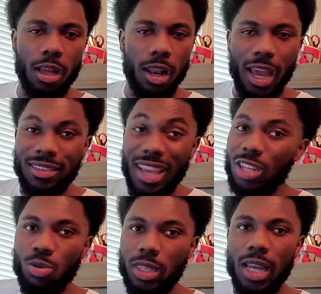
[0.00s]
Like
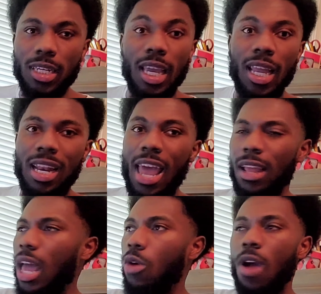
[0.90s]
that's what they did. And
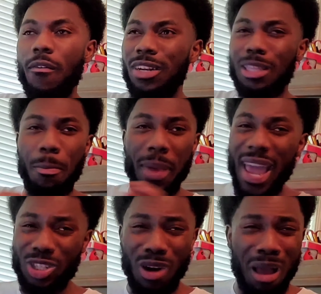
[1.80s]
they like whoever did the
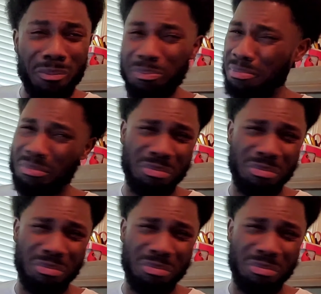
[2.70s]
backdrop,